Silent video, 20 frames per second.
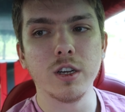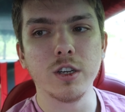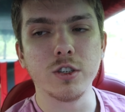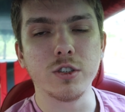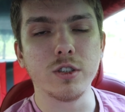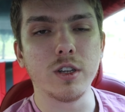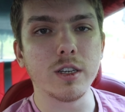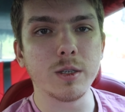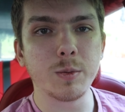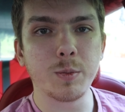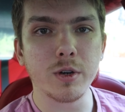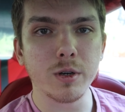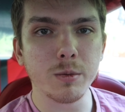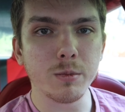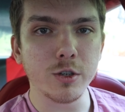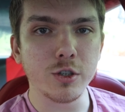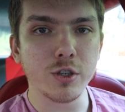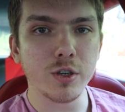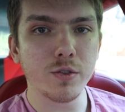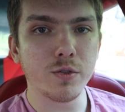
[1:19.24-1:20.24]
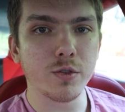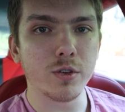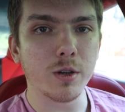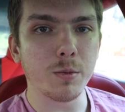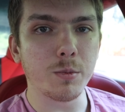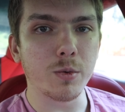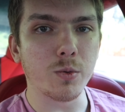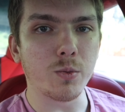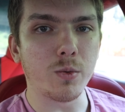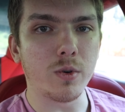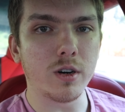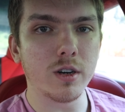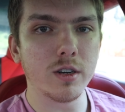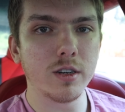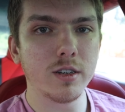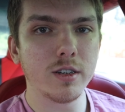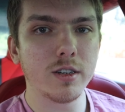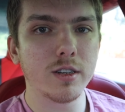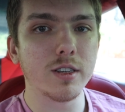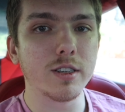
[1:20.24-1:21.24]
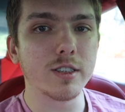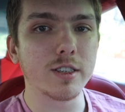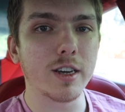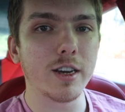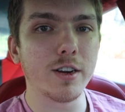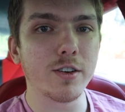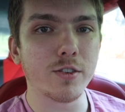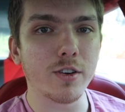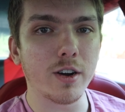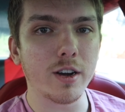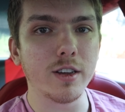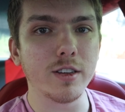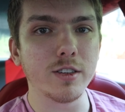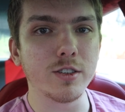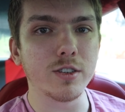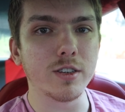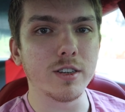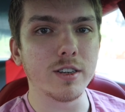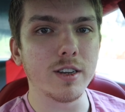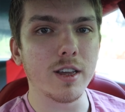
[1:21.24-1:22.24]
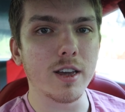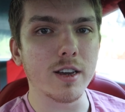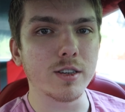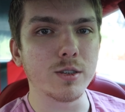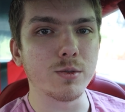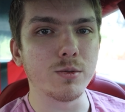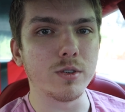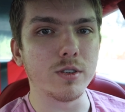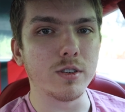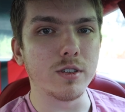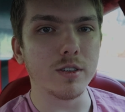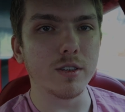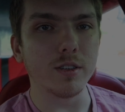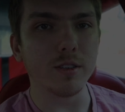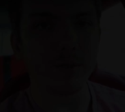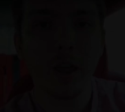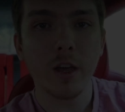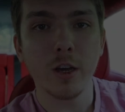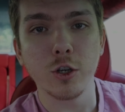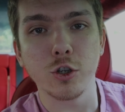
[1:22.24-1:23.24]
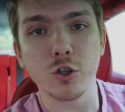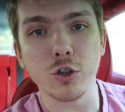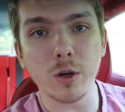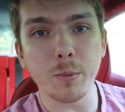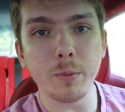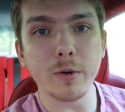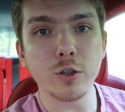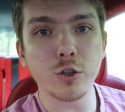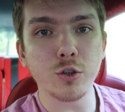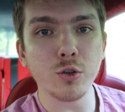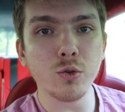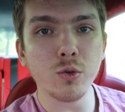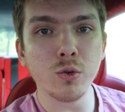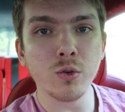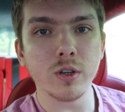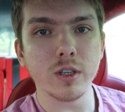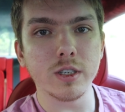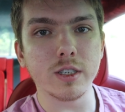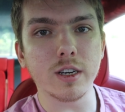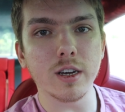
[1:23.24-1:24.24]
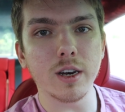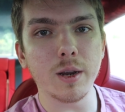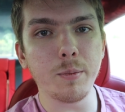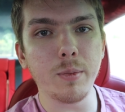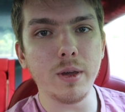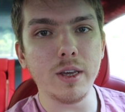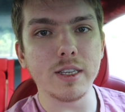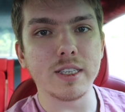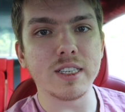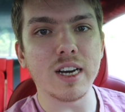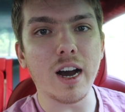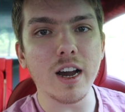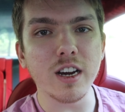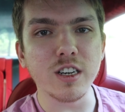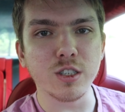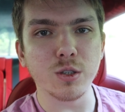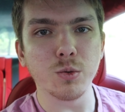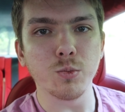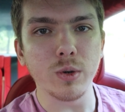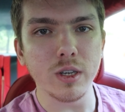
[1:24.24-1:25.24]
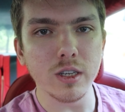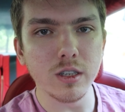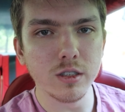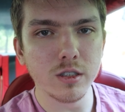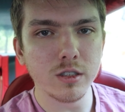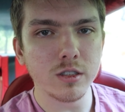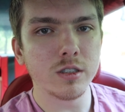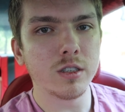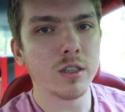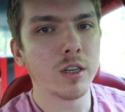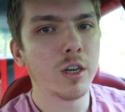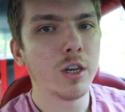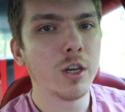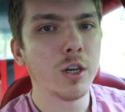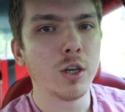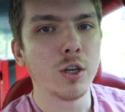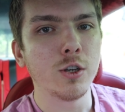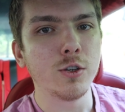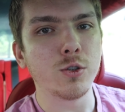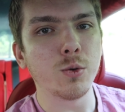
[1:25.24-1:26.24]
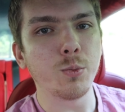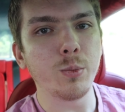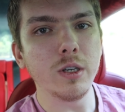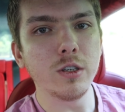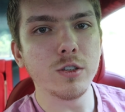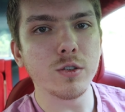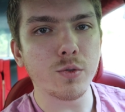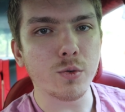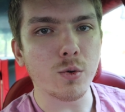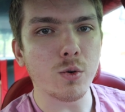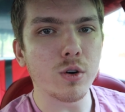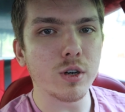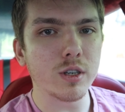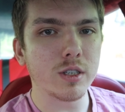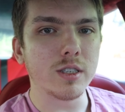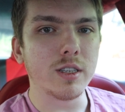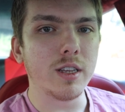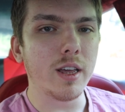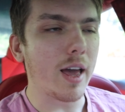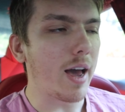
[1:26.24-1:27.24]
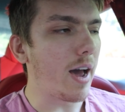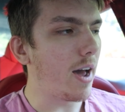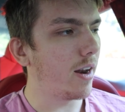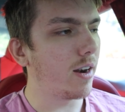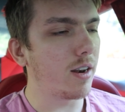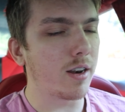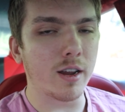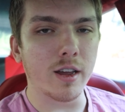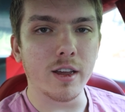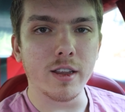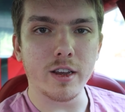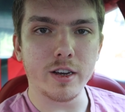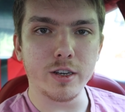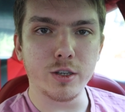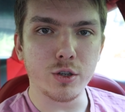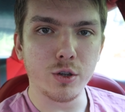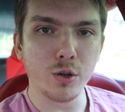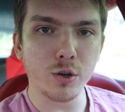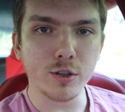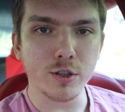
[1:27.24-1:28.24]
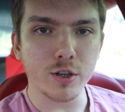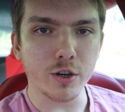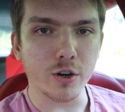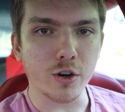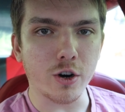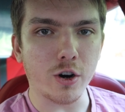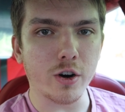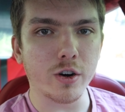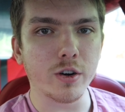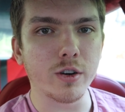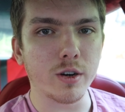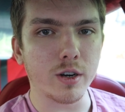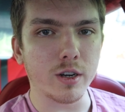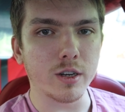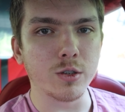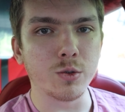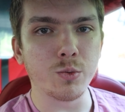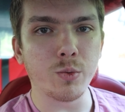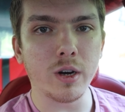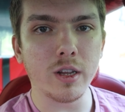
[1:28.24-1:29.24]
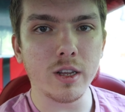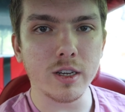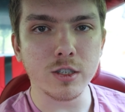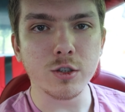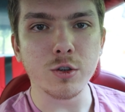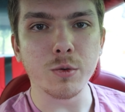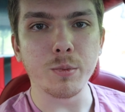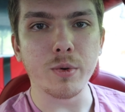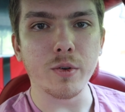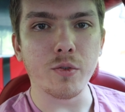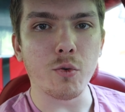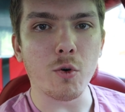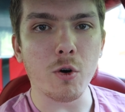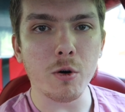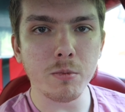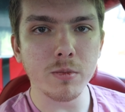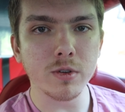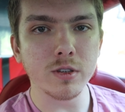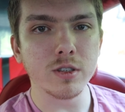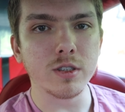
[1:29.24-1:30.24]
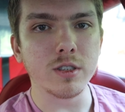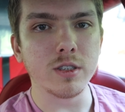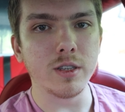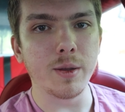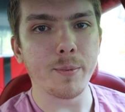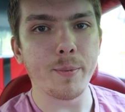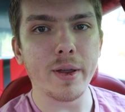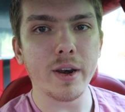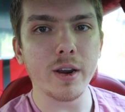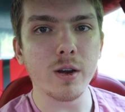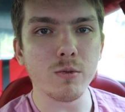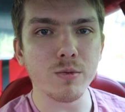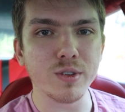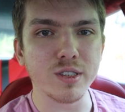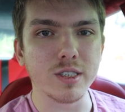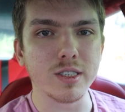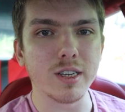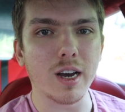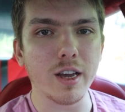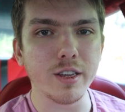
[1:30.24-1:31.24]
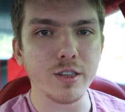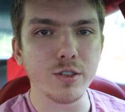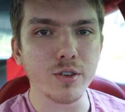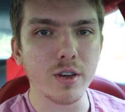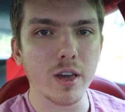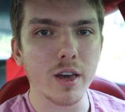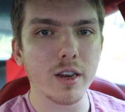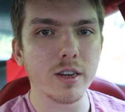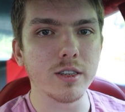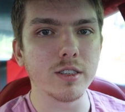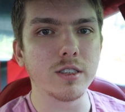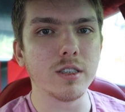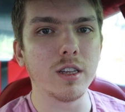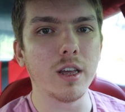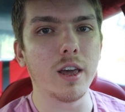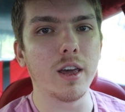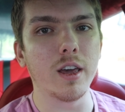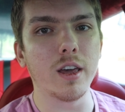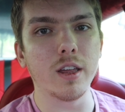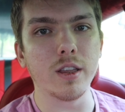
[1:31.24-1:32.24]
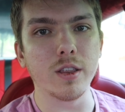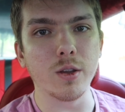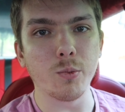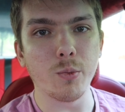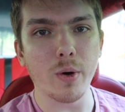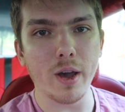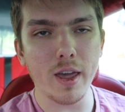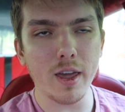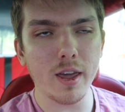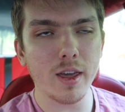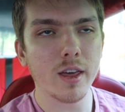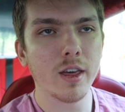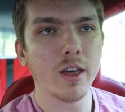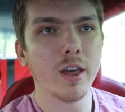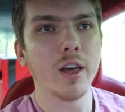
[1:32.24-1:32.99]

So that's pretty much it for number one. Let's get right into the next one. So number two is gonna be tires and wheels. So wheels, of course, they add a nice look to the car as well as some performance depending on what size you get and the weight.